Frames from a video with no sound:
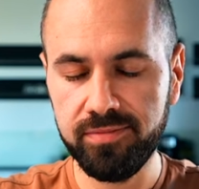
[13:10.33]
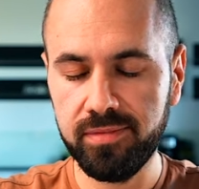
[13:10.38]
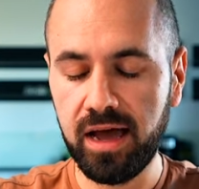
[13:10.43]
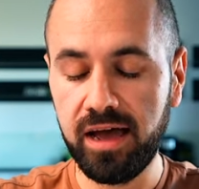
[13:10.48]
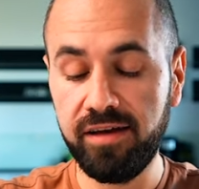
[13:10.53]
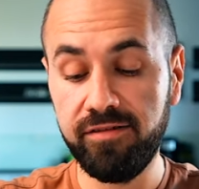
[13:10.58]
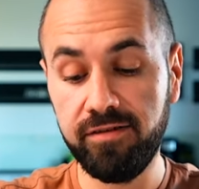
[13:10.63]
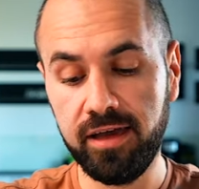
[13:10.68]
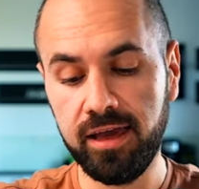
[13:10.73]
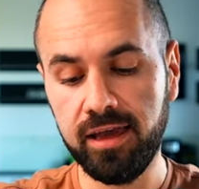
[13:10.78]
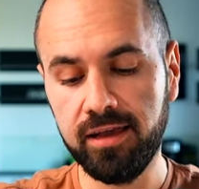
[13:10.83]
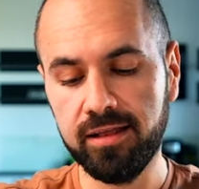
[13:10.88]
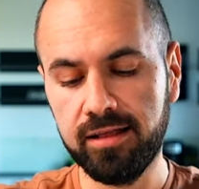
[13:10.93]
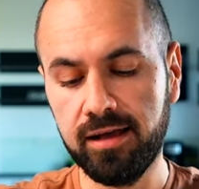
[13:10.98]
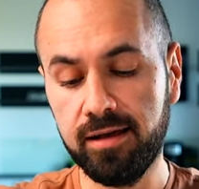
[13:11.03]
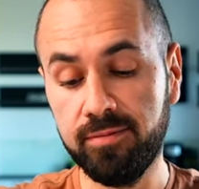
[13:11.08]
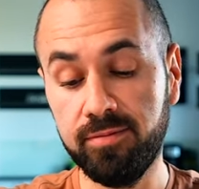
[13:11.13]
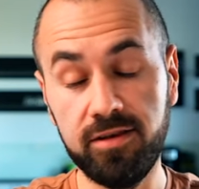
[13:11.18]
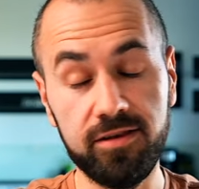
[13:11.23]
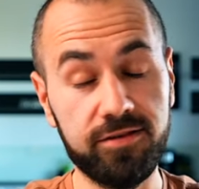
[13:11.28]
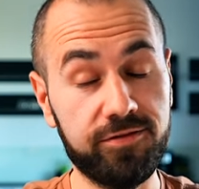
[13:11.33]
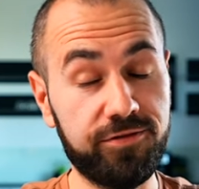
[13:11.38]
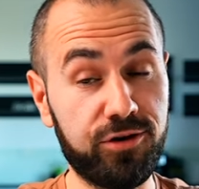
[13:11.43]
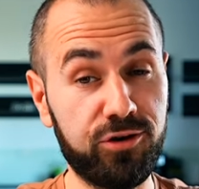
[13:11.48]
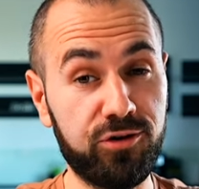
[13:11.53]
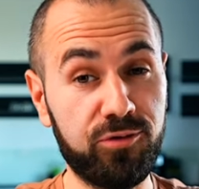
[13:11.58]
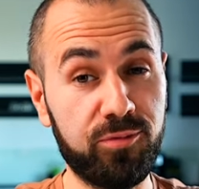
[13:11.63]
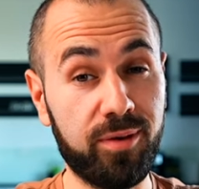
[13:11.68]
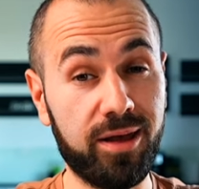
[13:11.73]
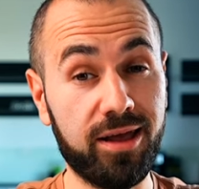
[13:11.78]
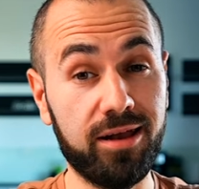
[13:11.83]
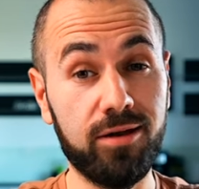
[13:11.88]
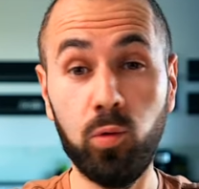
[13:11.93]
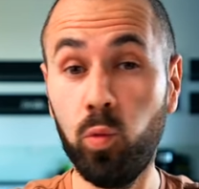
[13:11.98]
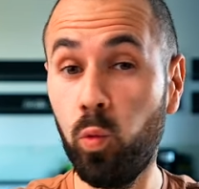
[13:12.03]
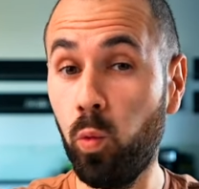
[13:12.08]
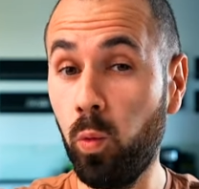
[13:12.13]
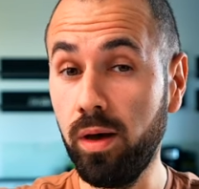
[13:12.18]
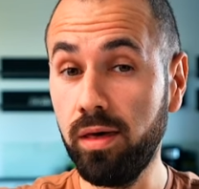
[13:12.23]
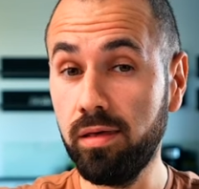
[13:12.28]
I've inked up this fountain pen
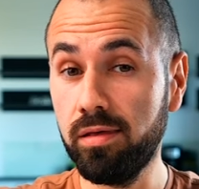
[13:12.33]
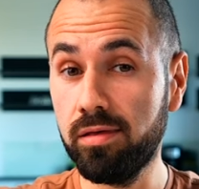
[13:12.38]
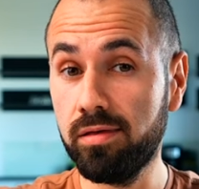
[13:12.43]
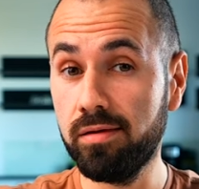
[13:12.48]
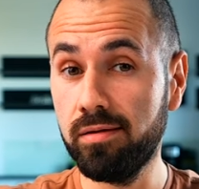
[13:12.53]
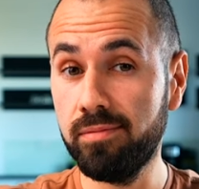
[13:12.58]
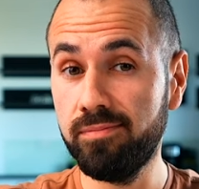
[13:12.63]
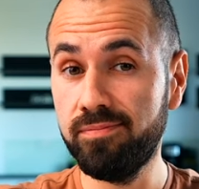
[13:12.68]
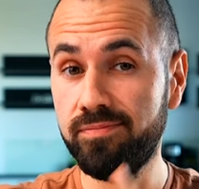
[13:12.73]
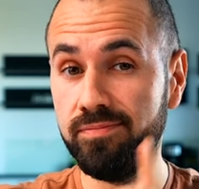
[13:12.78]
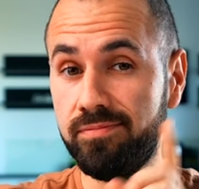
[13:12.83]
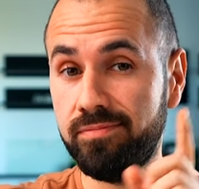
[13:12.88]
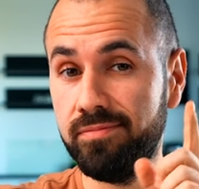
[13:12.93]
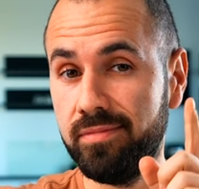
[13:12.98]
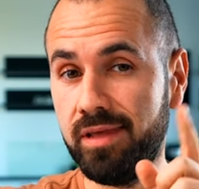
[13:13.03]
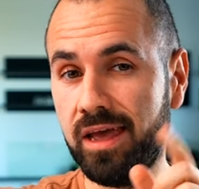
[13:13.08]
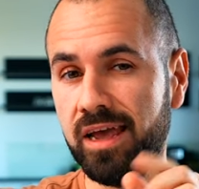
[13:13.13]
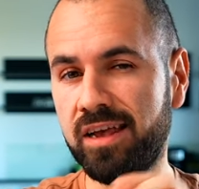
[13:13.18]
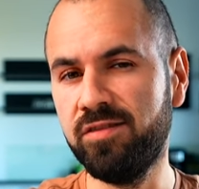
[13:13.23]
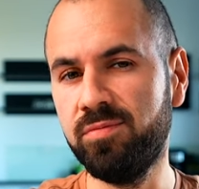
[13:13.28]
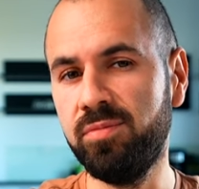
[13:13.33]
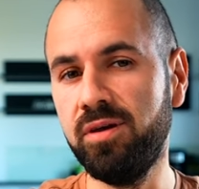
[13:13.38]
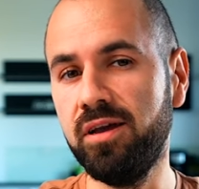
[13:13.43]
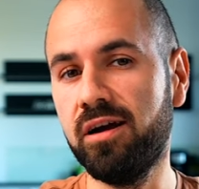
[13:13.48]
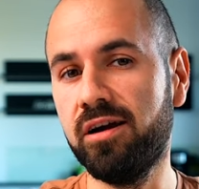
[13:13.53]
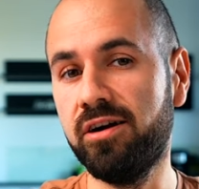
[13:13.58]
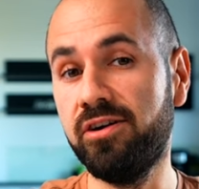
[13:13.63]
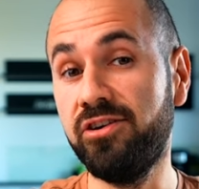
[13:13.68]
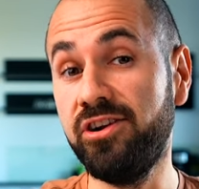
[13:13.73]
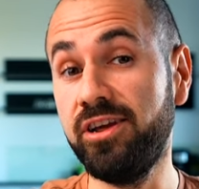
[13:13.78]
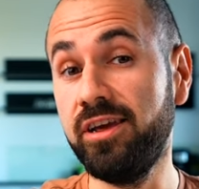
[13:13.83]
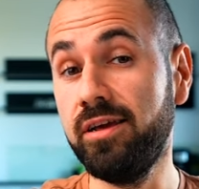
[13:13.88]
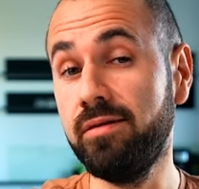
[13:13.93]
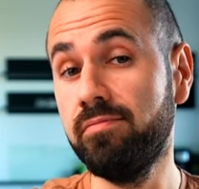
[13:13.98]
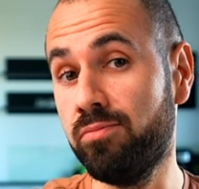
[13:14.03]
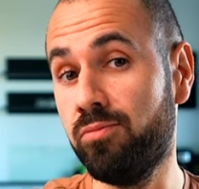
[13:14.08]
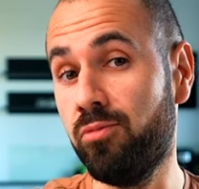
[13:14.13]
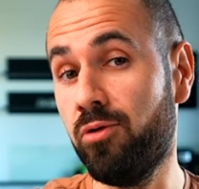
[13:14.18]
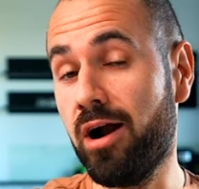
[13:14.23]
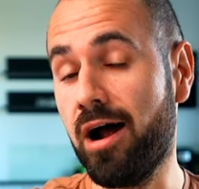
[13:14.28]
with SBRE
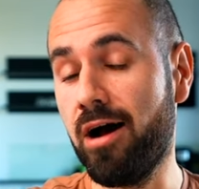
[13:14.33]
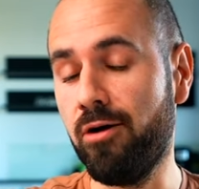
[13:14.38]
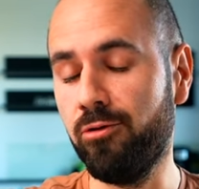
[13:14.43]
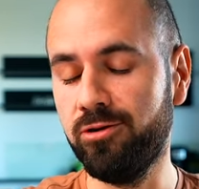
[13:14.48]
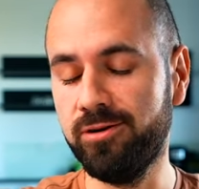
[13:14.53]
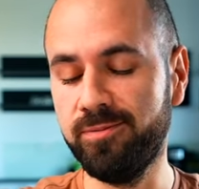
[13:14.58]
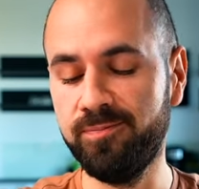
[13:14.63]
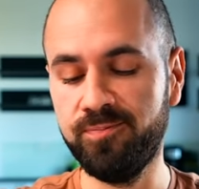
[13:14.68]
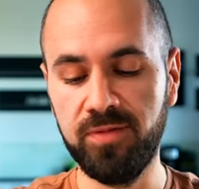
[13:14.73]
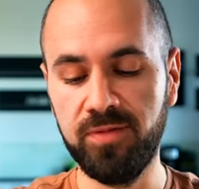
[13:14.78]
Brown